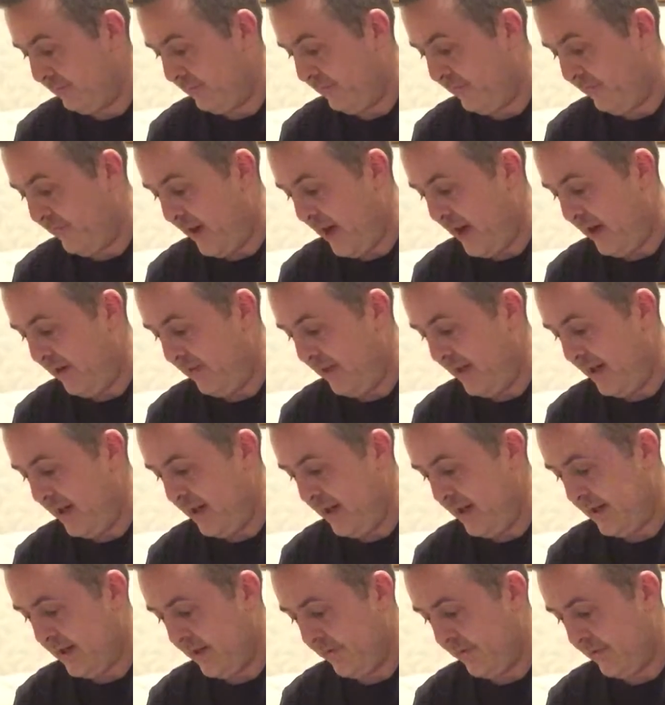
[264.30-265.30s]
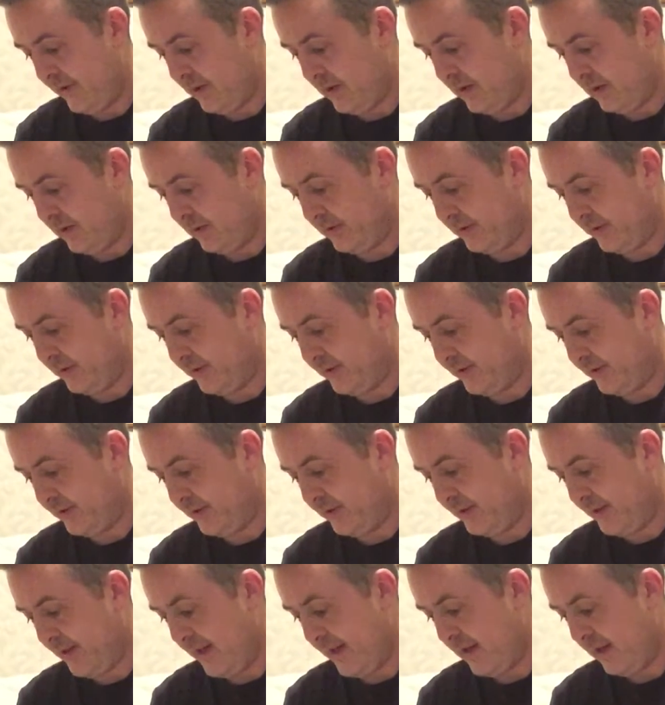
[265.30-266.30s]
Very difficult to
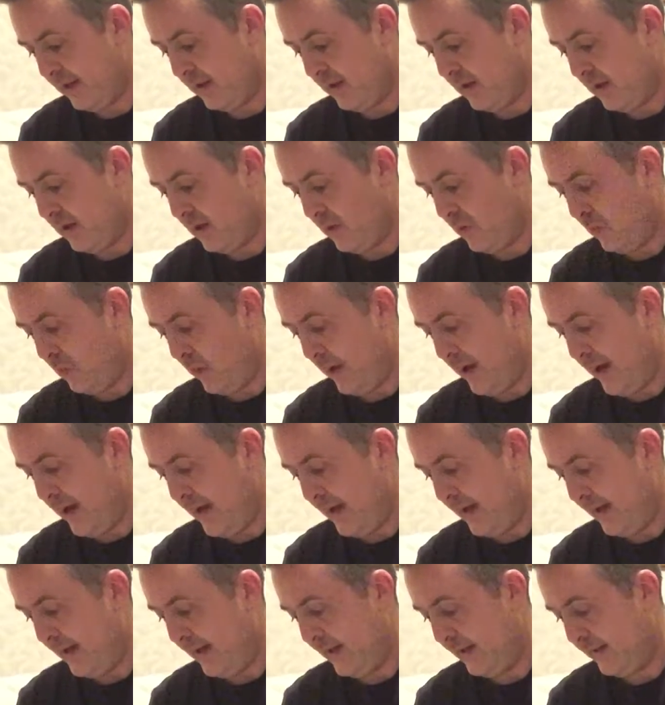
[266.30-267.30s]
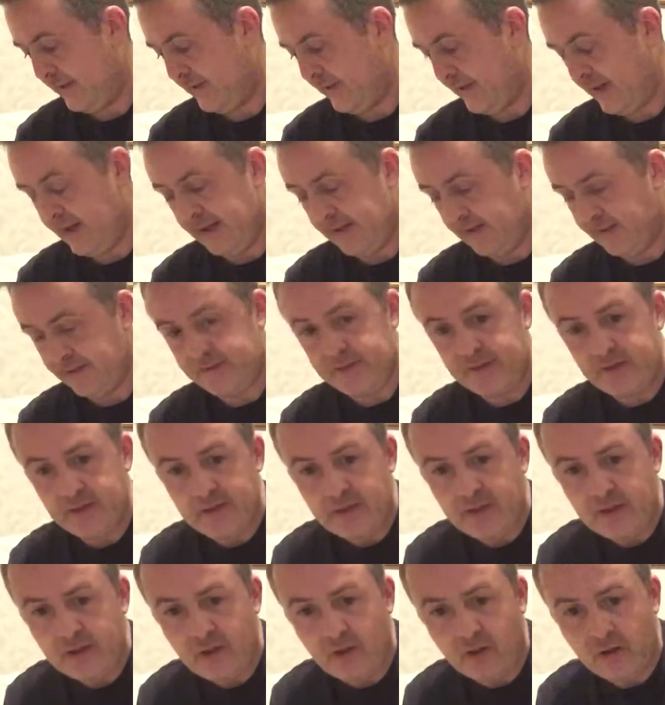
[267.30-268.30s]
tell where it is.
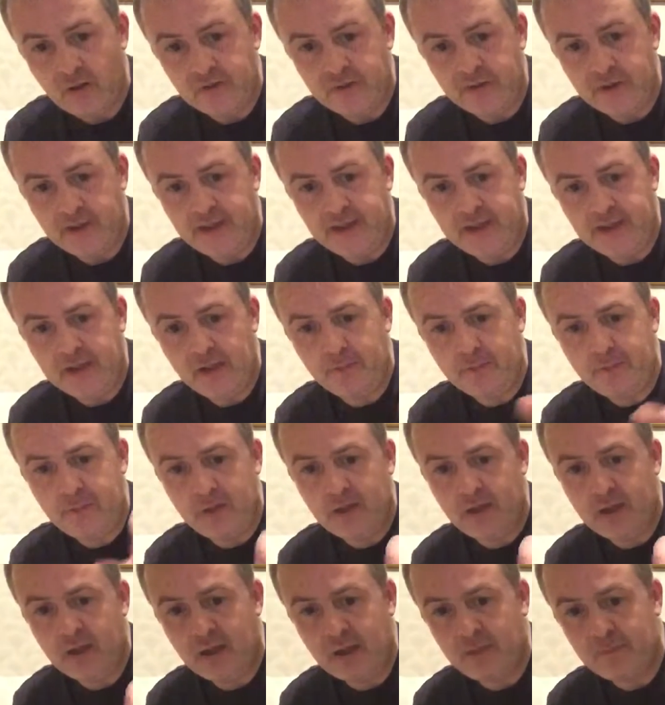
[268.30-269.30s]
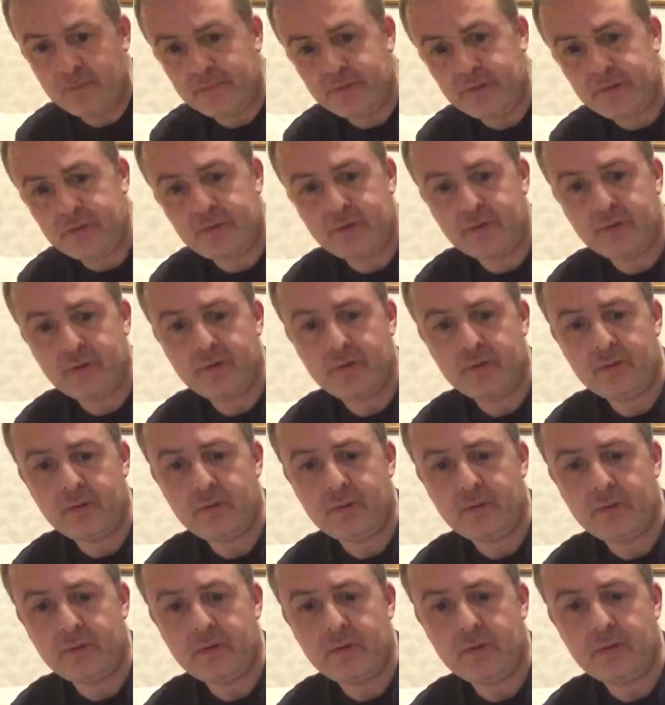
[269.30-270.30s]
On here, perhaps?
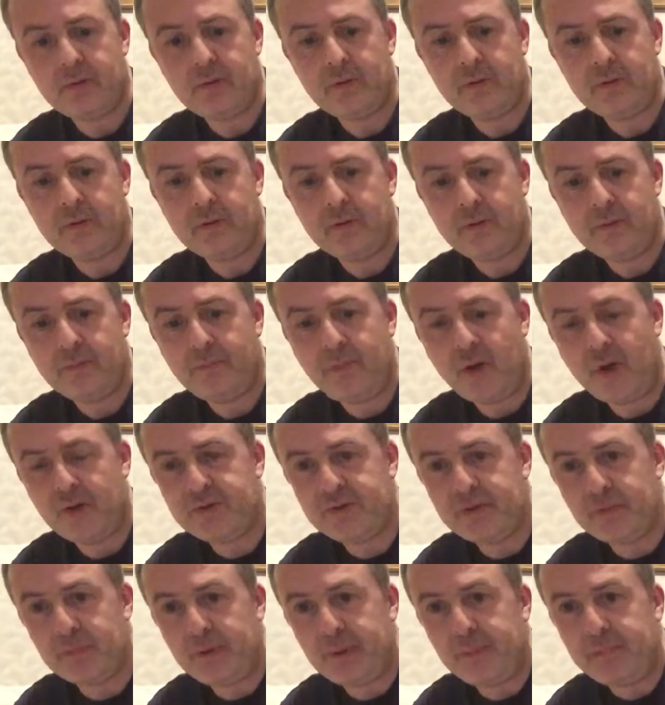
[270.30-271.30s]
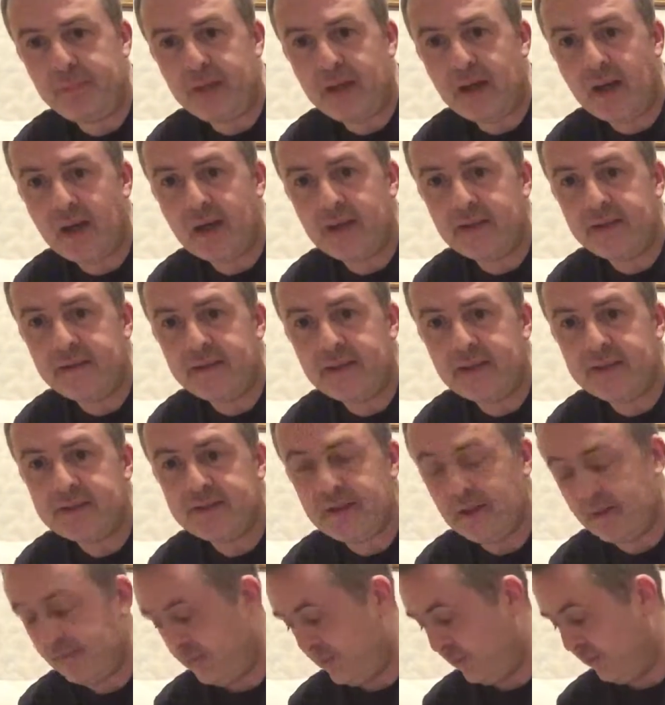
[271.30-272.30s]
Possibly behind
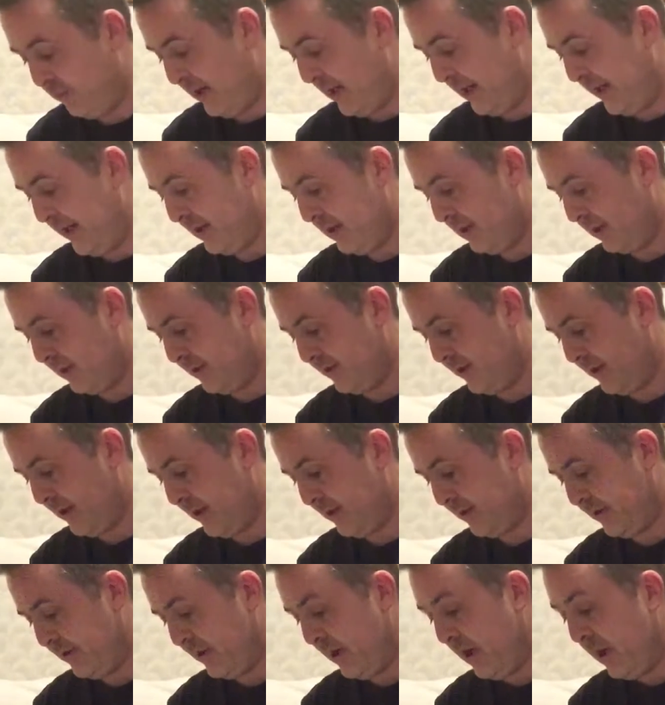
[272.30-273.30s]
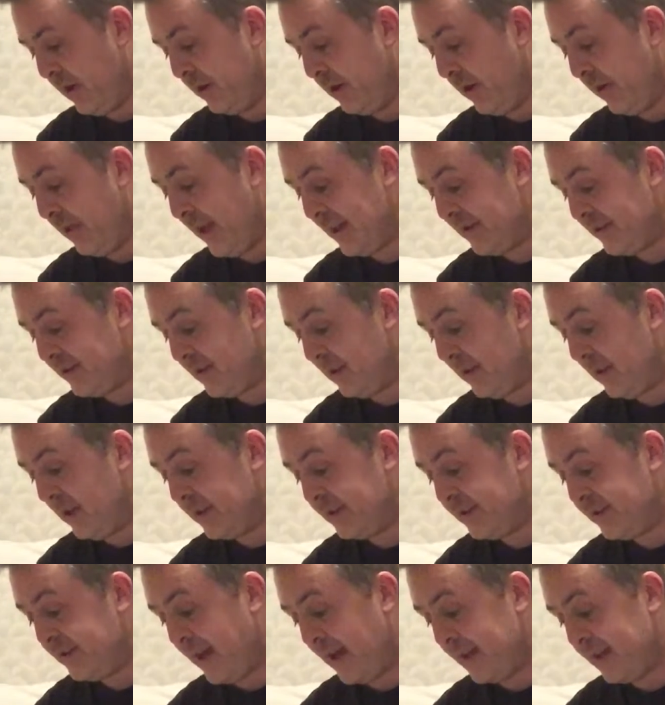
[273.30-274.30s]
this, I'm really not certain. No, that's the
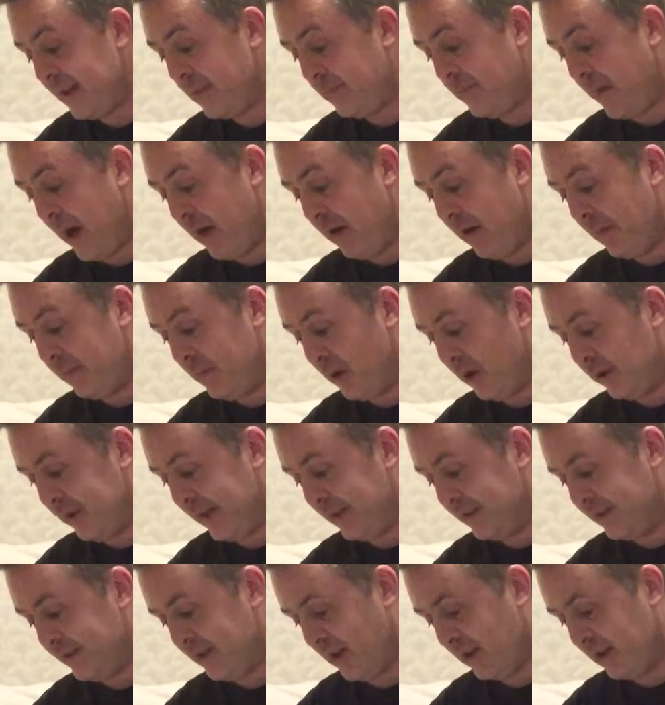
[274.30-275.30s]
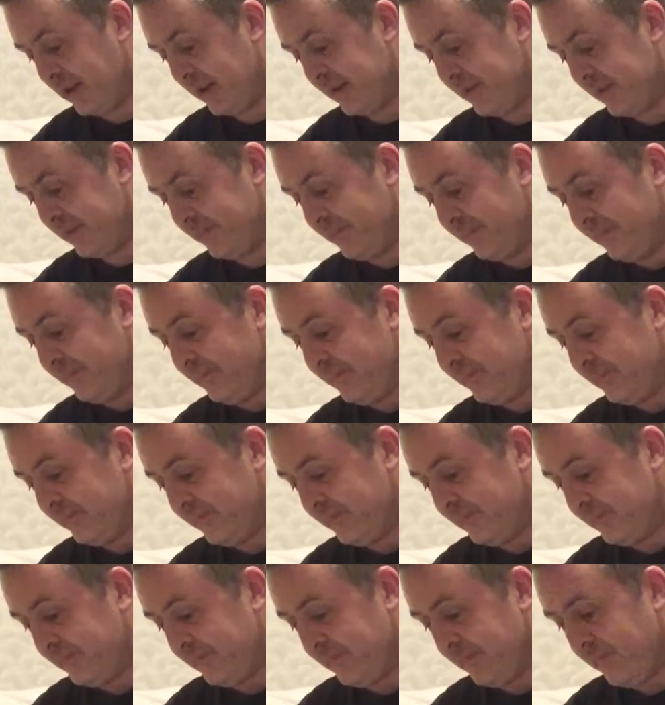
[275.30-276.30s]
standard power plug-in socket.
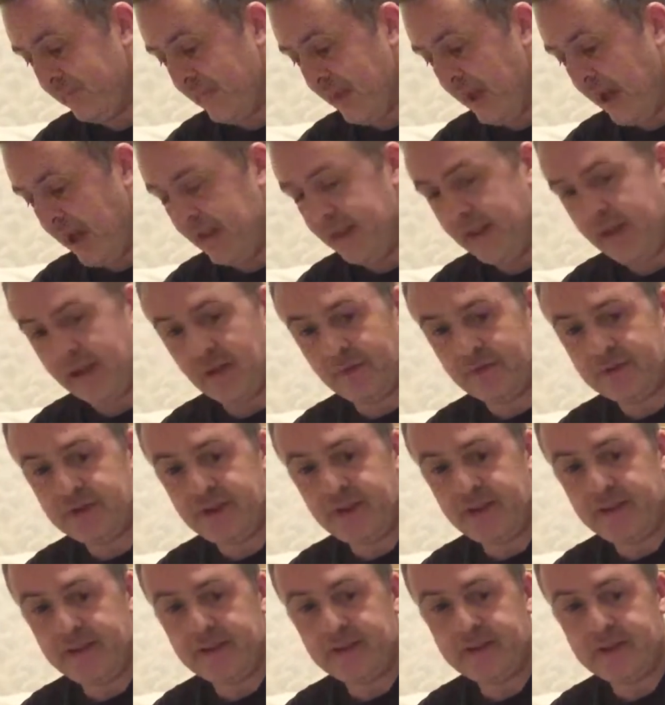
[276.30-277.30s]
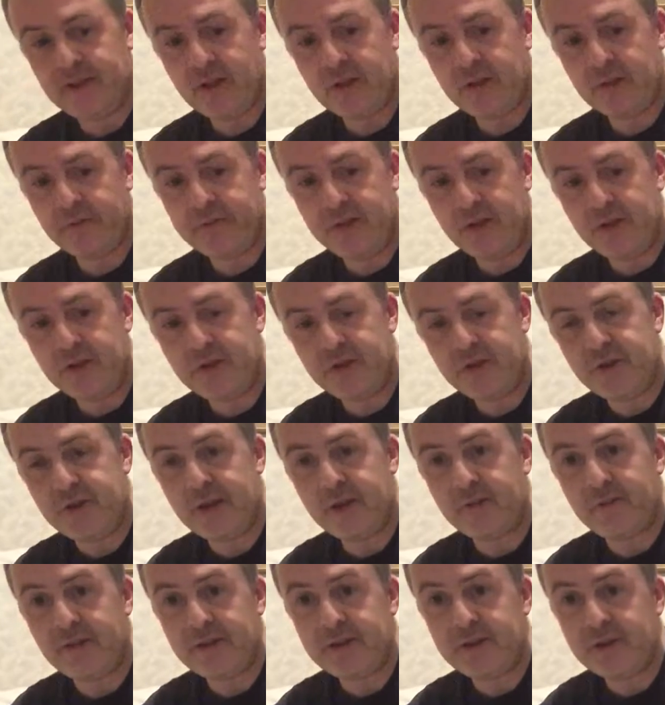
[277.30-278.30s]
And then obviously the internal fusion
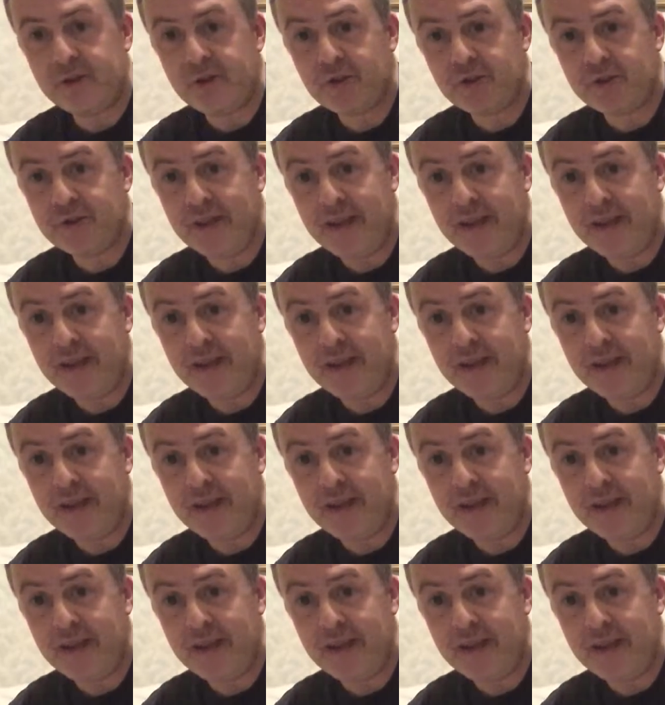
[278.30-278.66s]
generator is just